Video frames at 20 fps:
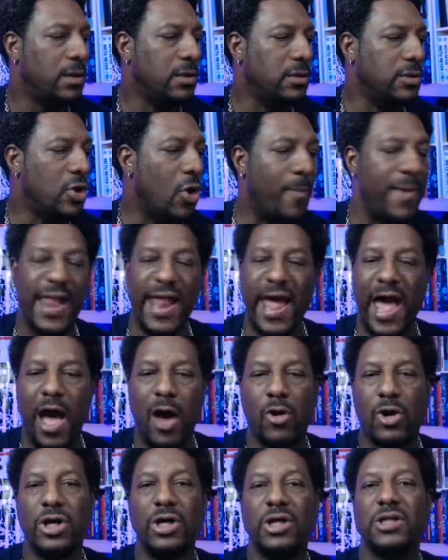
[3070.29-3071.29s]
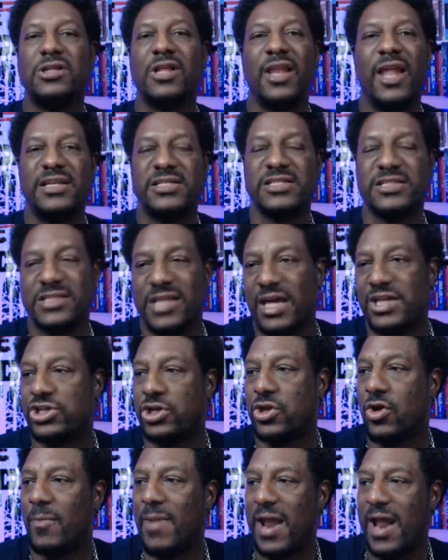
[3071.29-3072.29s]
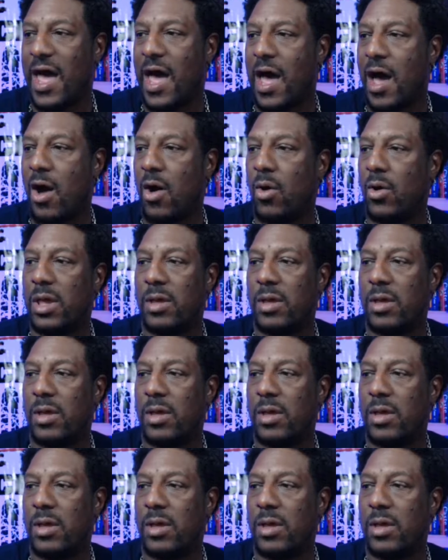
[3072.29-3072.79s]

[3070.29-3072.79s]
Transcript: No matter how good the legislation, no matter how